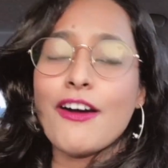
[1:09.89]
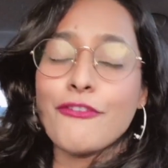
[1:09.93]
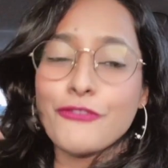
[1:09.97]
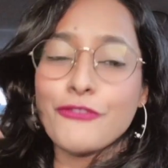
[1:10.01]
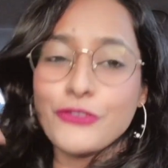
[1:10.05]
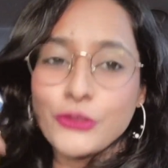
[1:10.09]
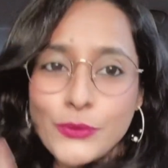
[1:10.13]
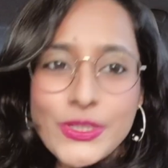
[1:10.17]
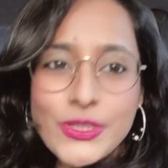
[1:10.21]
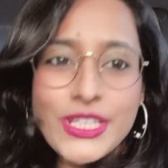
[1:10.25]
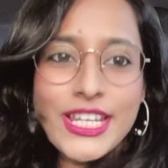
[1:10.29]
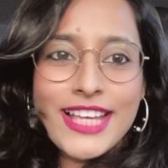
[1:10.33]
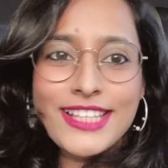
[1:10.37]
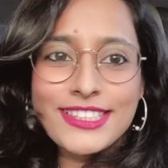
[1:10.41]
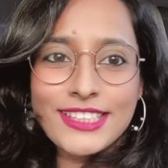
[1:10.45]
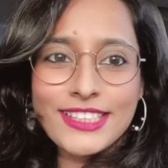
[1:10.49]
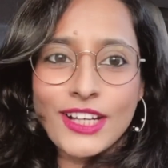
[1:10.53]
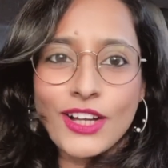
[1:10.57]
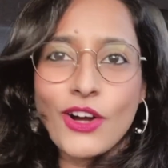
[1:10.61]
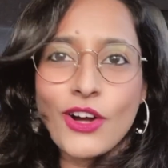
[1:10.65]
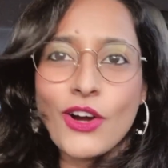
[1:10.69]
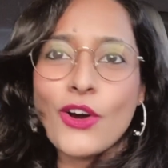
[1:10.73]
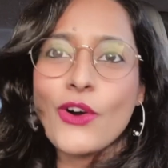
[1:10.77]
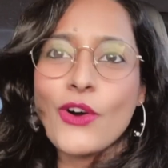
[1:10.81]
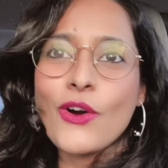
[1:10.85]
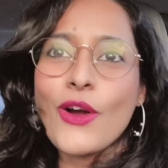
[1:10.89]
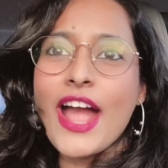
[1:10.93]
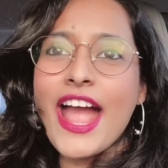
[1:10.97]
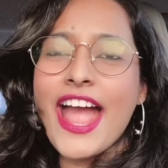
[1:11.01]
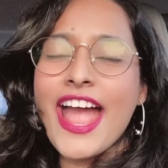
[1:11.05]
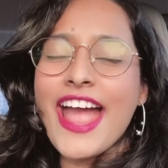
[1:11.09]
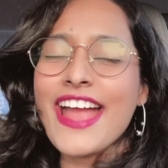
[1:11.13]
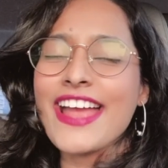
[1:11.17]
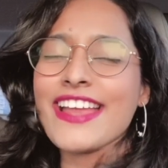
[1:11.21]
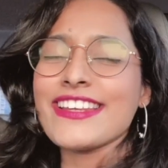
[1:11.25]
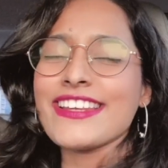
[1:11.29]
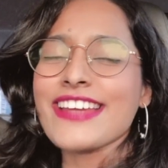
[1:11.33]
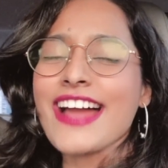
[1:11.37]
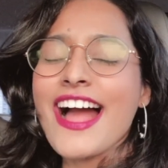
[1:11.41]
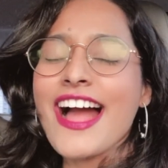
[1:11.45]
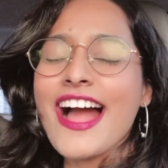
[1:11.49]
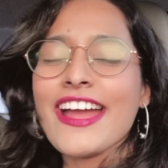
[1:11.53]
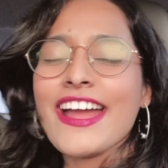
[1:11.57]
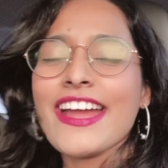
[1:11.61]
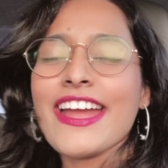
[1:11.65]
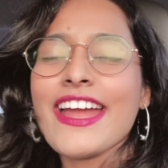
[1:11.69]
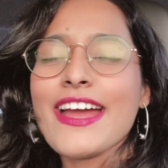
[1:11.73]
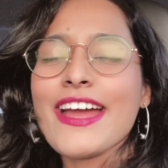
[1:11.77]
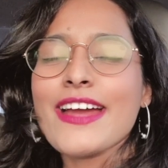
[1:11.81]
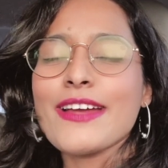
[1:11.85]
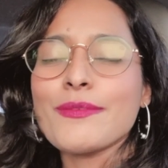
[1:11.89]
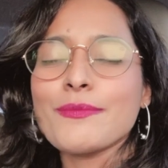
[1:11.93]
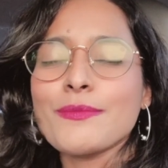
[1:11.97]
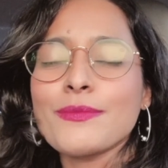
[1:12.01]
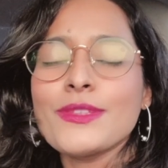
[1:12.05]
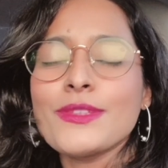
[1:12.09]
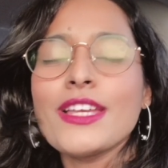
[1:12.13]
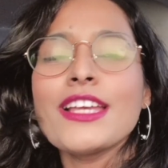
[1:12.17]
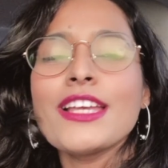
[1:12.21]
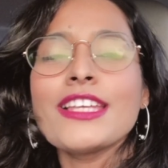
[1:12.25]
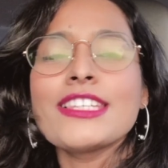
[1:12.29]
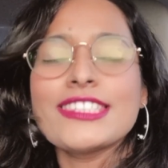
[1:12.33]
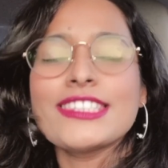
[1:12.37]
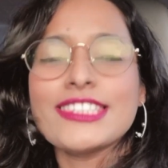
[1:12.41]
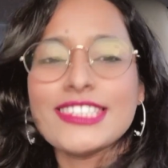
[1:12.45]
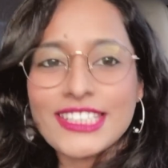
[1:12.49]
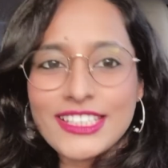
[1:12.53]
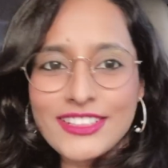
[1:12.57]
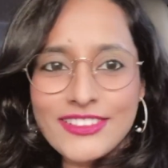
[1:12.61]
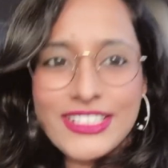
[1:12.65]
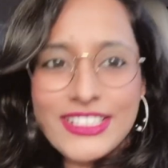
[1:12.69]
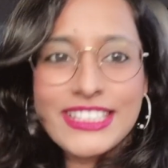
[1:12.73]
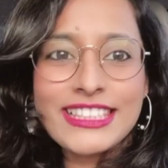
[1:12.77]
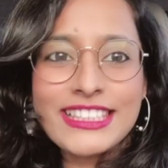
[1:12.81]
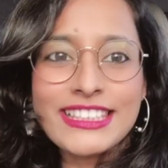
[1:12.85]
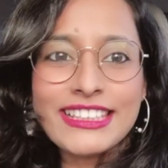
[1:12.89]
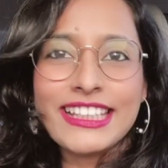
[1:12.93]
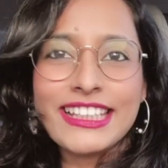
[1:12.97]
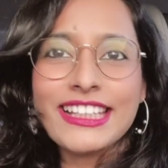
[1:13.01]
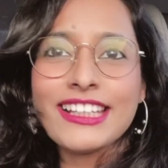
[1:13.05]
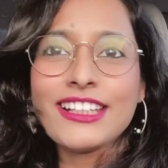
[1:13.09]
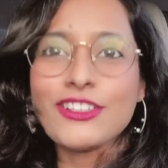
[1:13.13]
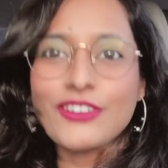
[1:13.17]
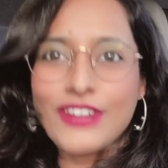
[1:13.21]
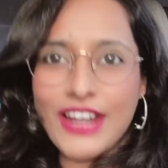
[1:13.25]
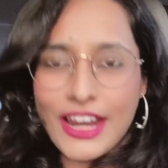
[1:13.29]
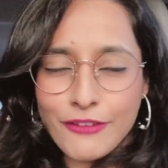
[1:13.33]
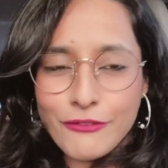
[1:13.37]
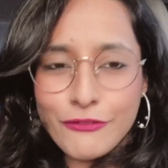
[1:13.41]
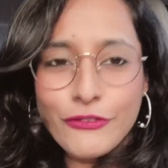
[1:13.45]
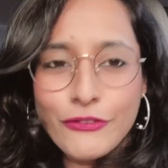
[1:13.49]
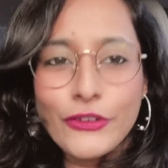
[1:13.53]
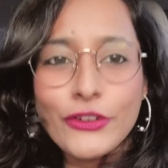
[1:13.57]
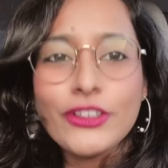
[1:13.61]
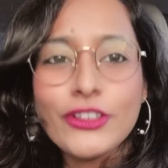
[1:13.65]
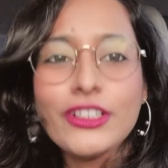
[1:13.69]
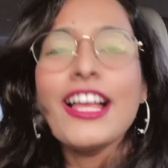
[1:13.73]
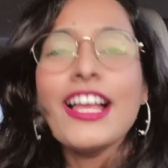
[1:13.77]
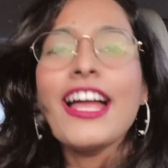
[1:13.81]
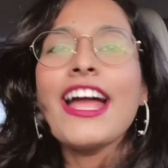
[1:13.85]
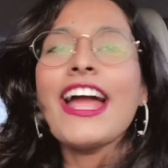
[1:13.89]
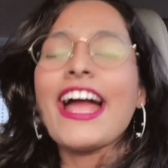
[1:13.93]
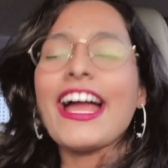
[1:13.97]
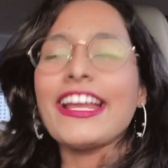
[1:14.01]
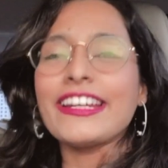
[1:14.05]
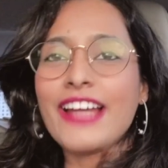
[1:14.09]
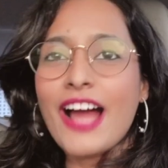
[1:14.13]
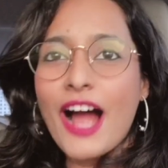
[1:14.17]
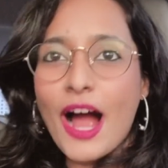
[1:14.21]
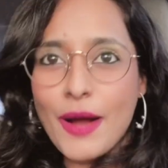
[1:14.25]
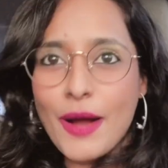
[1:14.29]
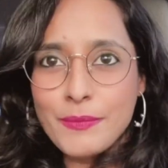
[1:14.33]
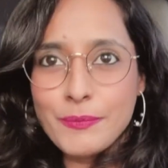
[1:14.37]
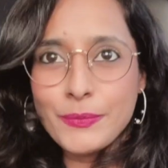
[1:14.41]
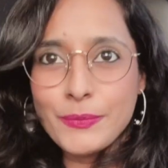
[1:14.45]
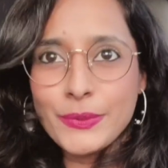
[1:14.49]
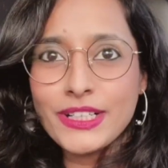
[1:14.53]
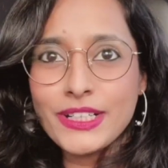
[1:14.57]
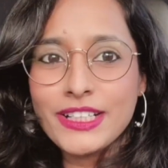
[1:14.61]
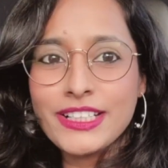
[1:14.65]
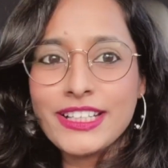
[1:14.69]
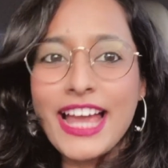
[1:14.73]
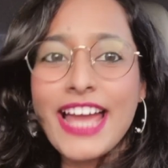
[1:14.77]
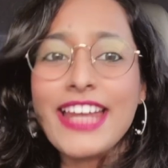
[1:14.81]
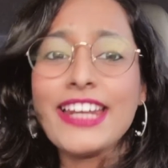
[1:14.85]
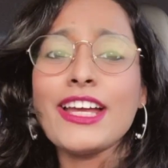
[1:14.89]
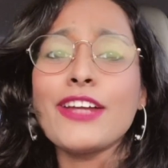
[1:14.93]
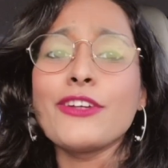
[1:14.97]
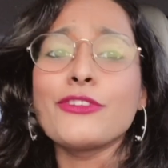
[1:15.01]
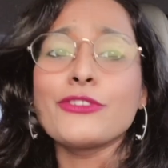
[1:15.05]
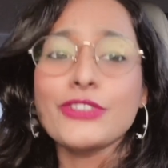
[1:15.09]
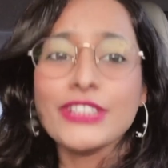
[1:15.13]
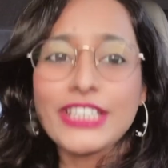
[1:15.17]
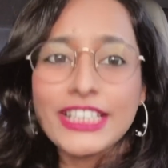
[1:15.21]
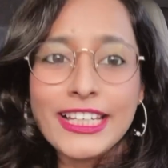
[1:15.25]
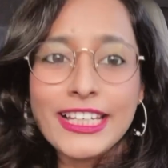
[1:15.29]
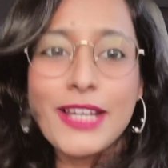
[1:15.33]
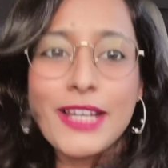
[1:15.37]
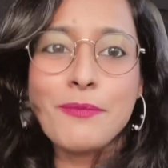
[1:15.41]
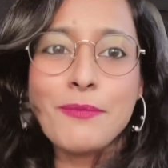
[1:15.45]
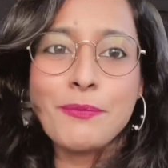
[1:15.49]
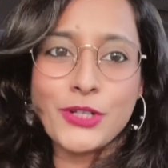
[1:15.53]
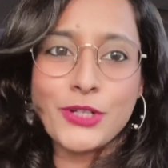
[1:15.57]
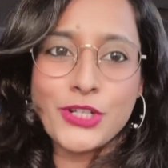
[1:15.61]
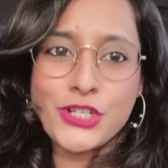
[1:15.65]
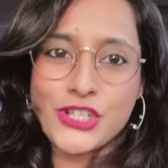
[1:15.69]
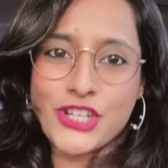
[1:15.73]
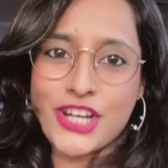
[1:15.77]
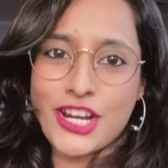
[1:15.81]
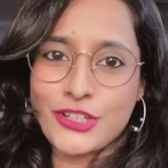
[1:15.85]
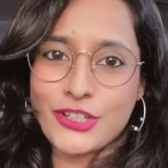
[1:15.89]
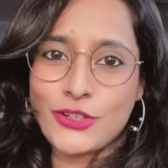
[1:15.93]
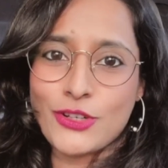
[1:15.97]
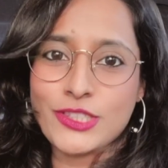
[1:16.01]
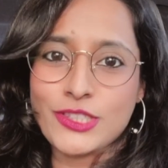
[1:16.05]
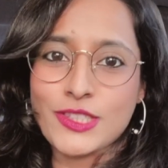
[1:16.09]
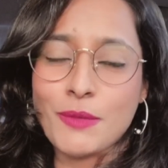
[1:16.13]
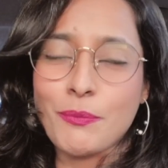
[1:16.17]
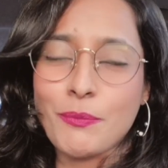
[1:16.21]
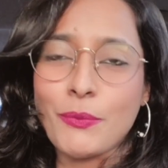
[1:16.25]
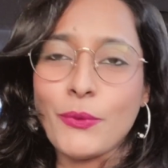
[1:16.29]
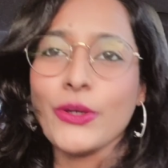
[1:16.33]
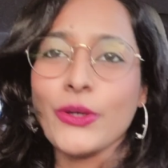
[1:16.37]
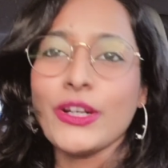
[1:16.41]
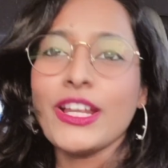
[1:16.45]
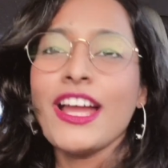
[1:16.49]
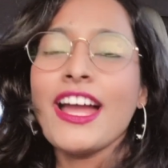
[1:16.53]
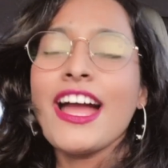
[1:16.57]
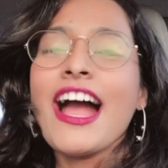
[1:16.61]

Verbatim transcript: few days ago and I am seriously grateful and humbled and I really appreciate your support.